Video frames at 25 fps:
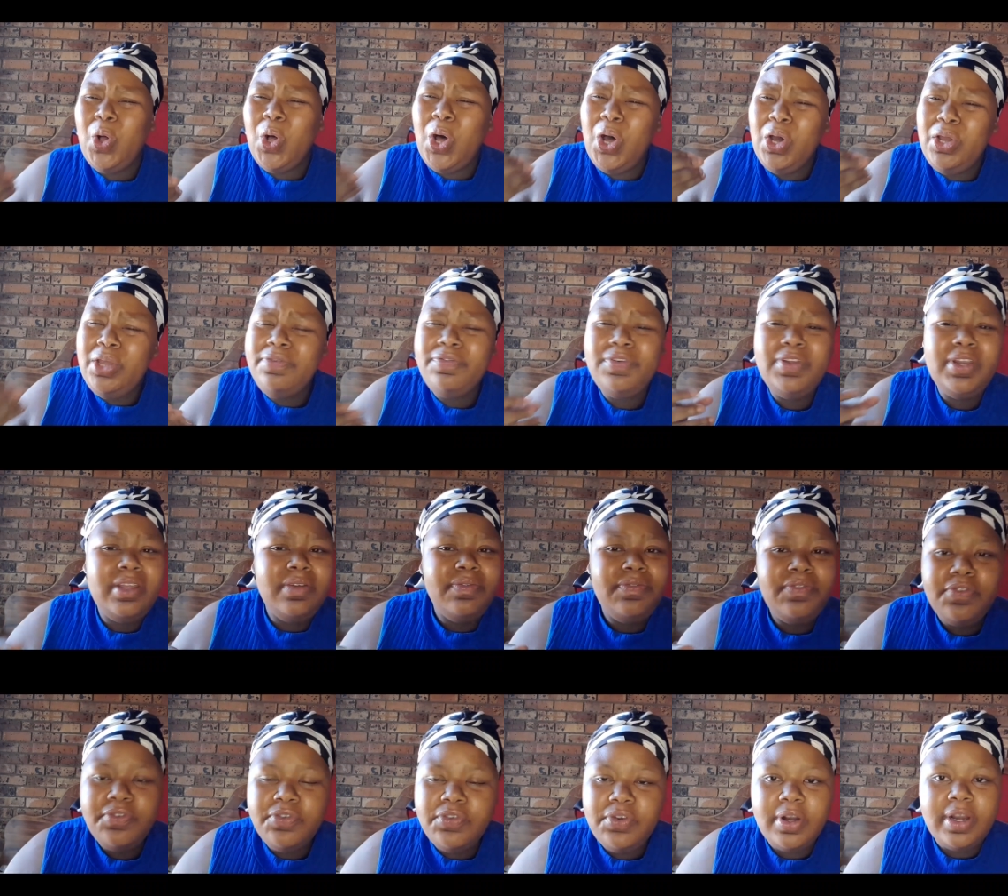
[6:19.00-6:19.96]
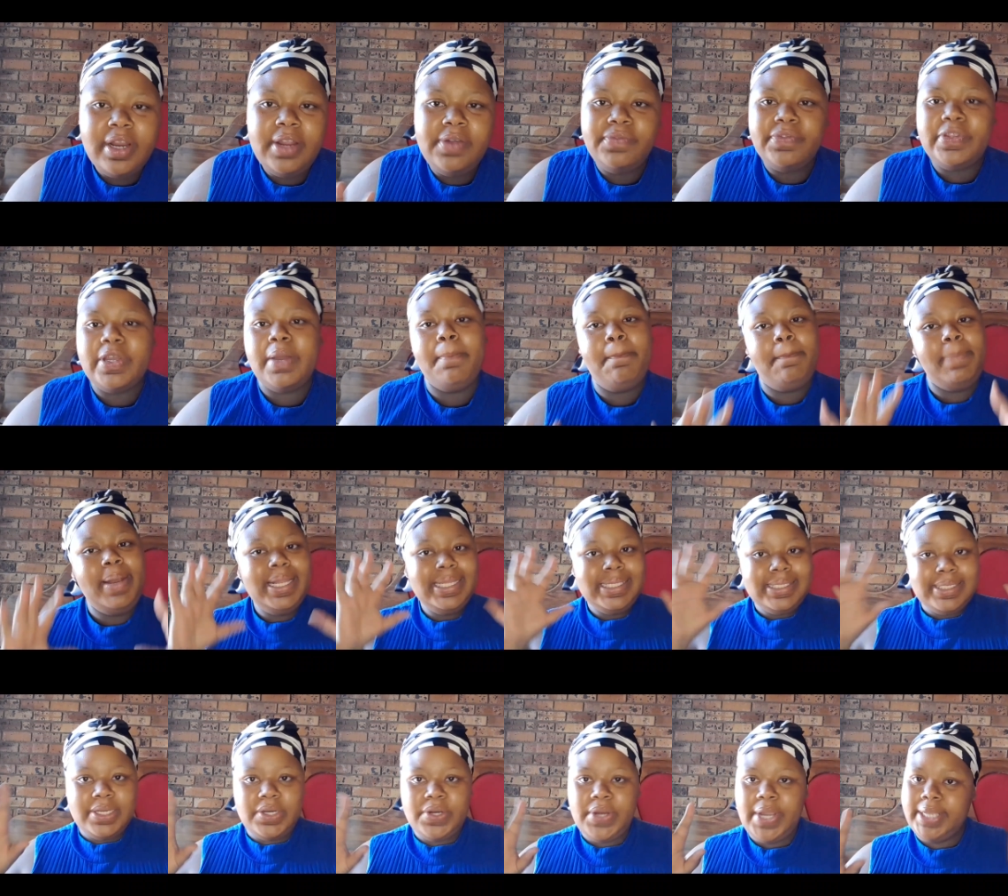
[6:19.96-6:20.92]
or even if you don't have time, please
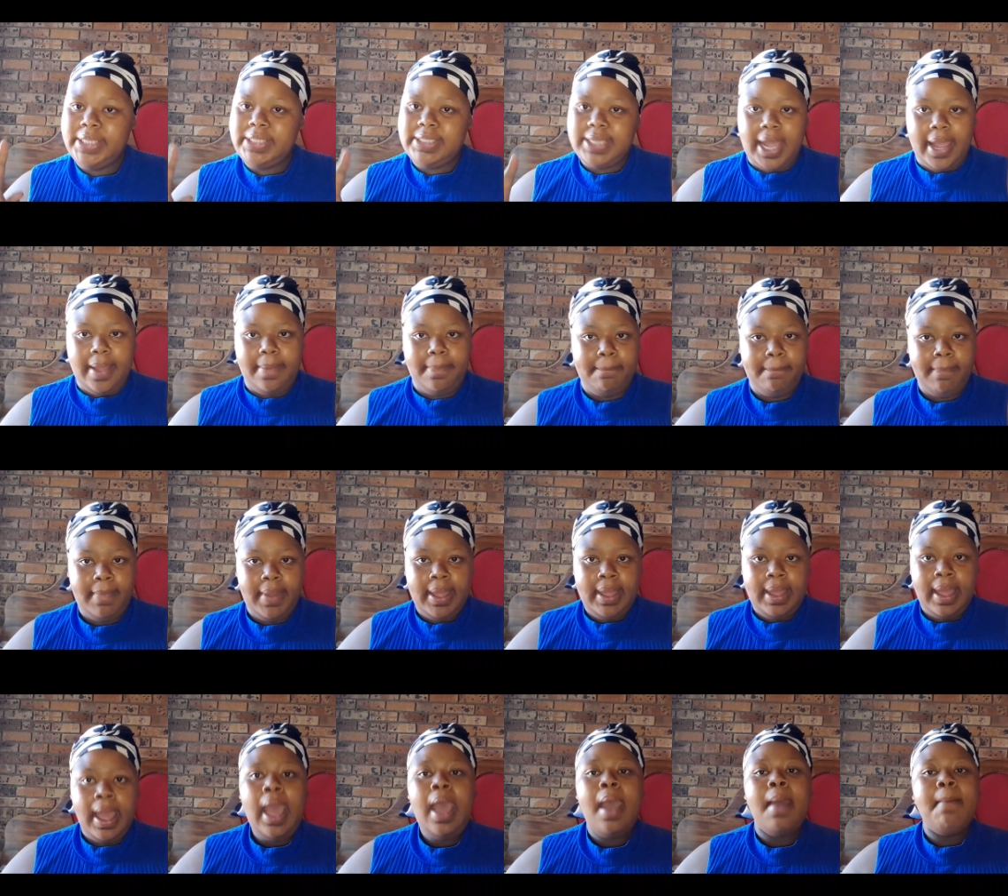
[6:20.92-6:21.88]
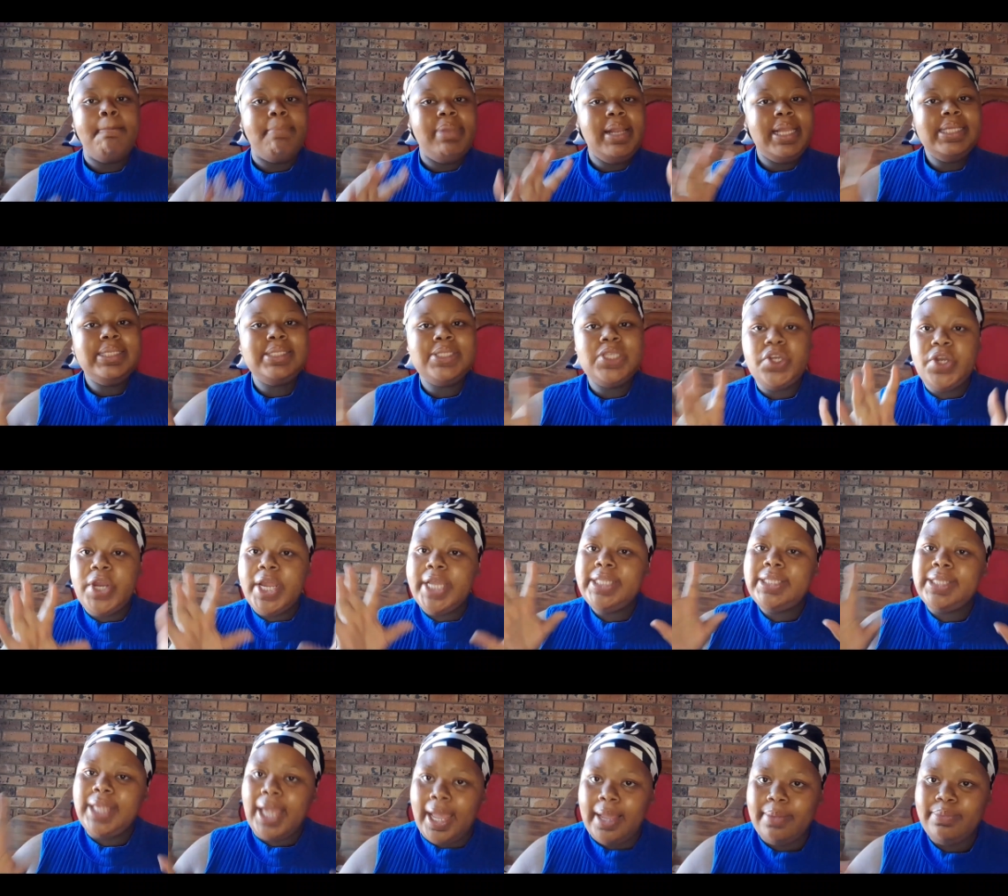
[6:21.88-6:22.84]
create time. Please create
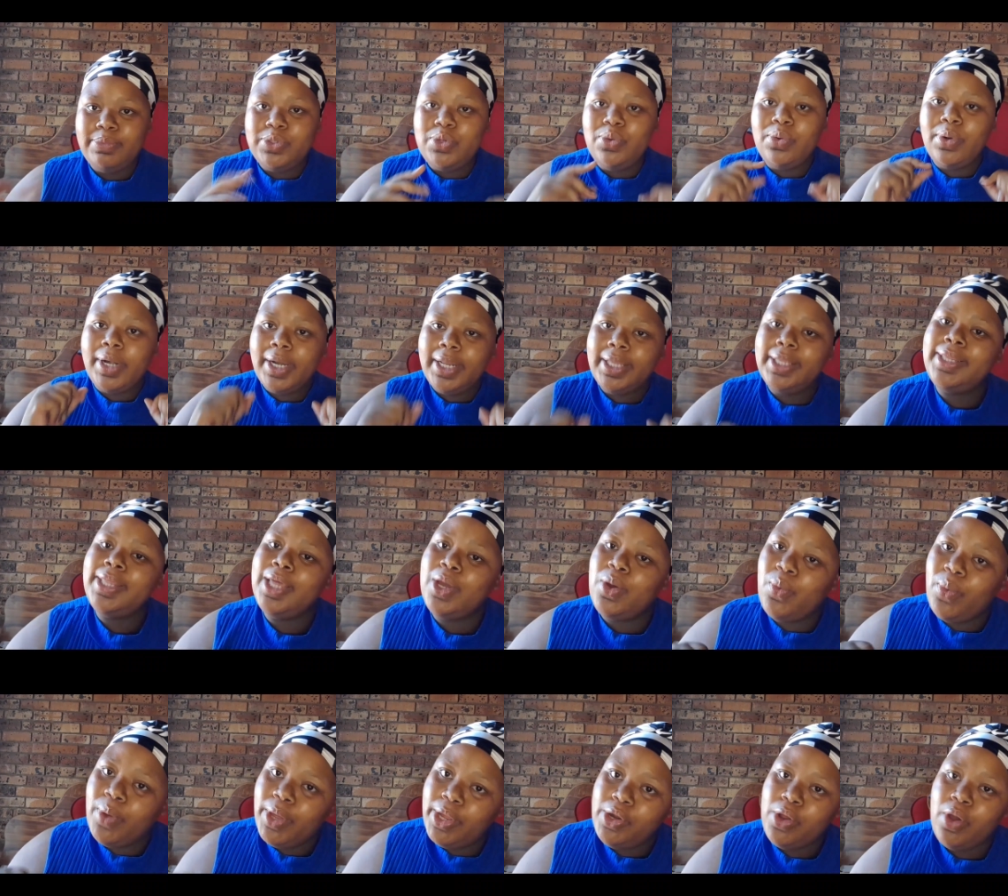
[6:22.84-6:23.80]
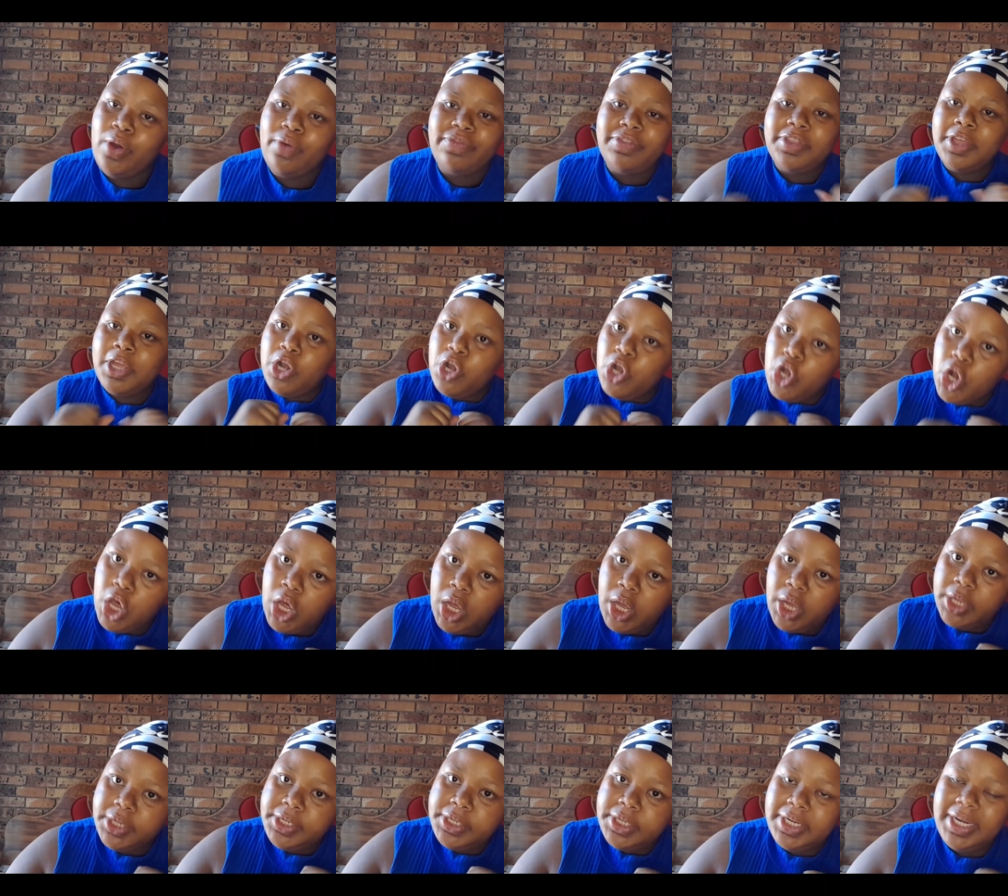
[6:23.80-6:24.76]
time to read the word of the
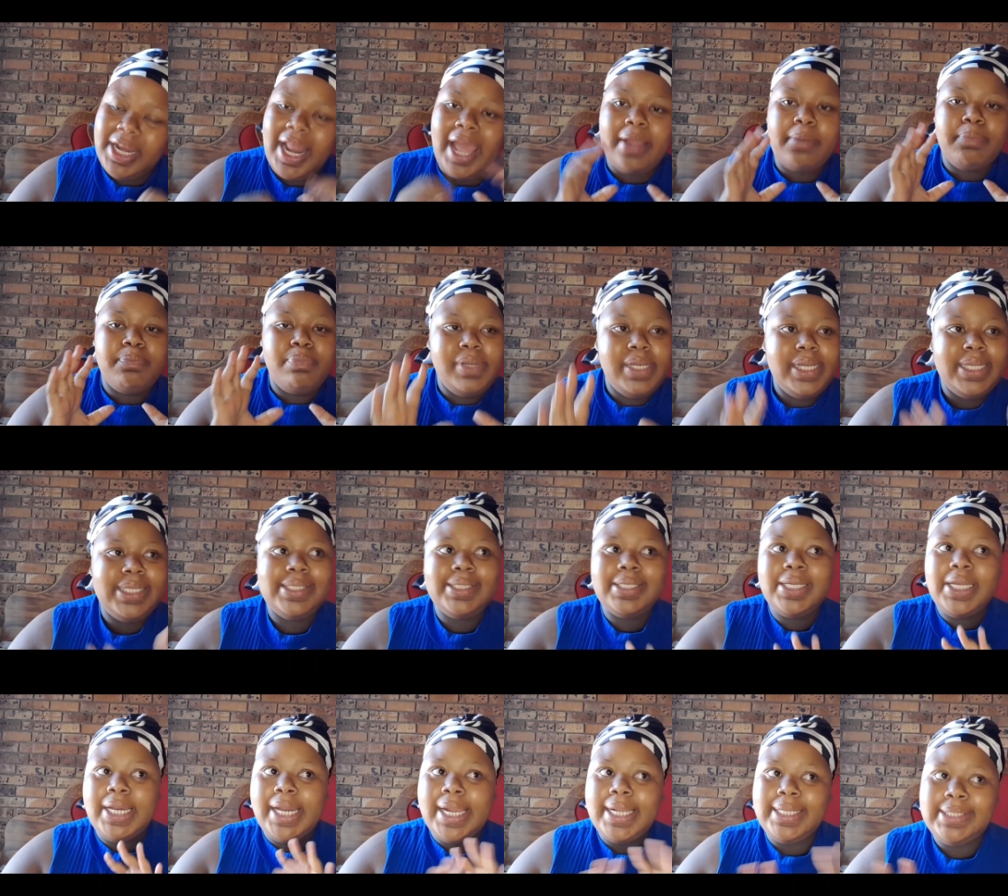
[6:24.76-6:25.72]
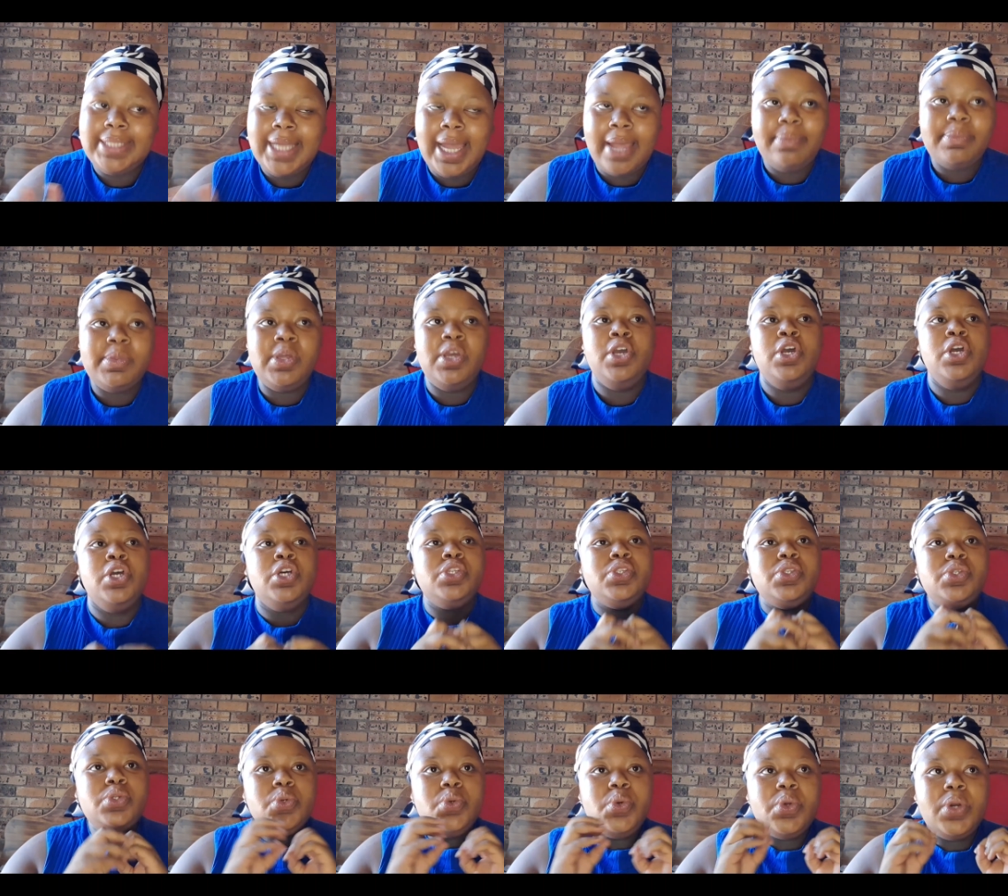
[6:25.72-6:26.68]
Lord. Like, please create time
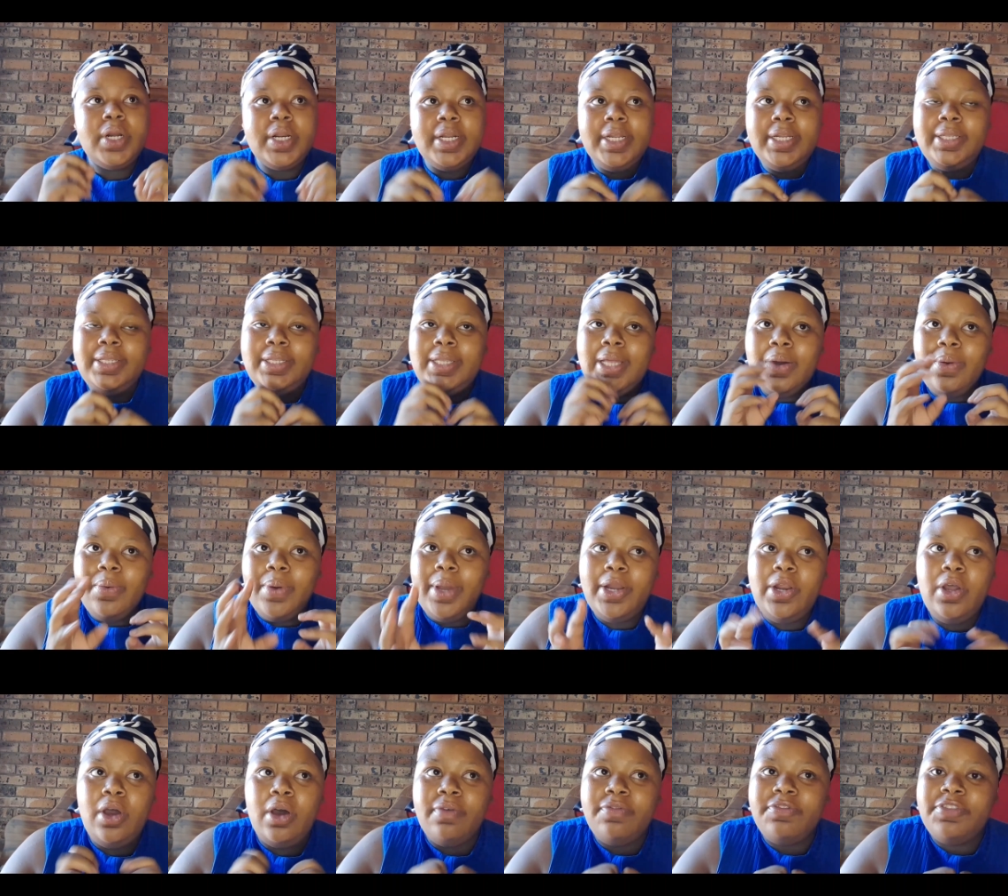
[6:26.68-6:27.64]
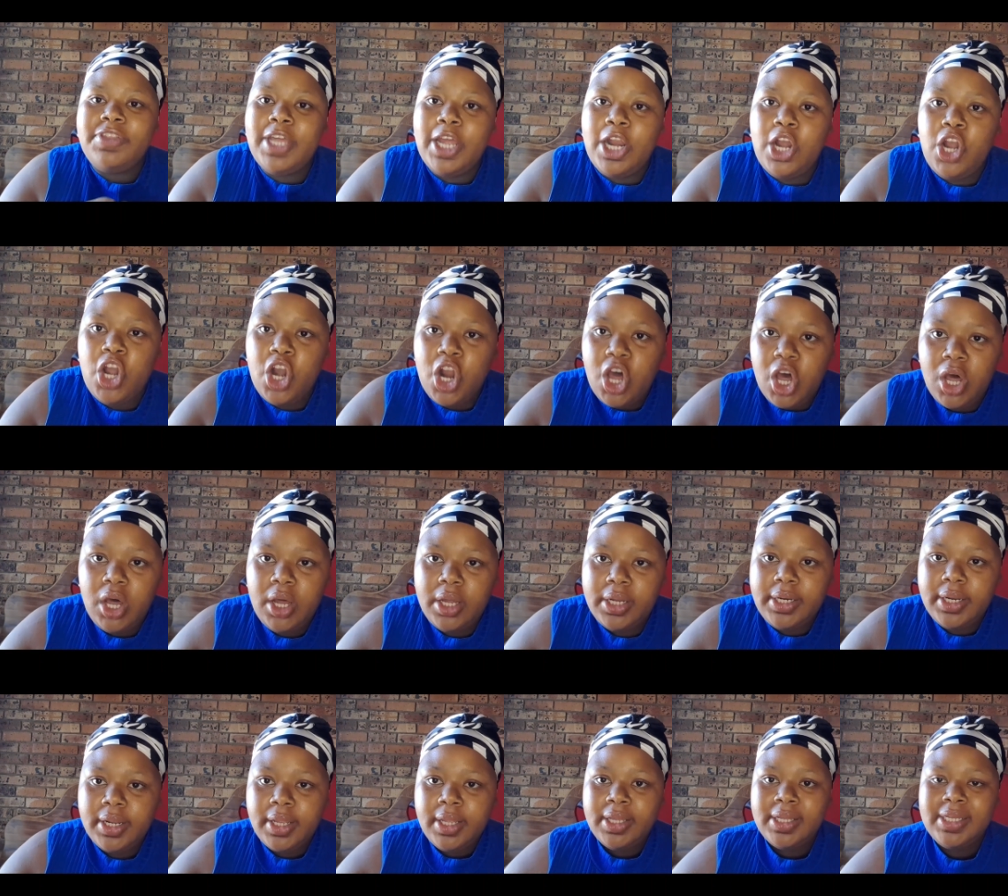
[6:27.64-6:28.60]
to read the word of the Lord.